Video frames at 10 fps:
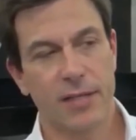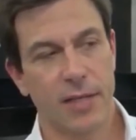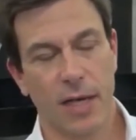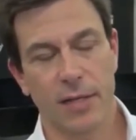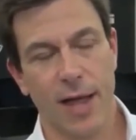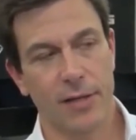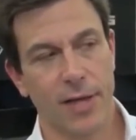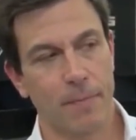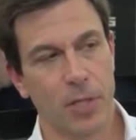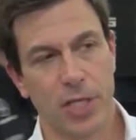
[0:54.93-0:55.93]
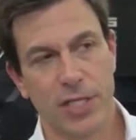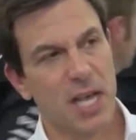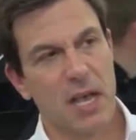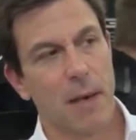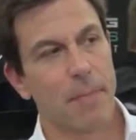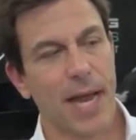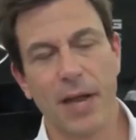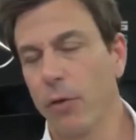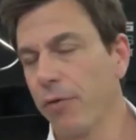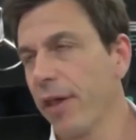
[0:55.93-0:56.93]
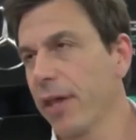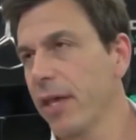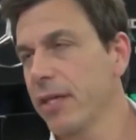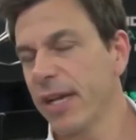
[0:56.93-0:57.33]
uh, tire temperatures, but I don't think he's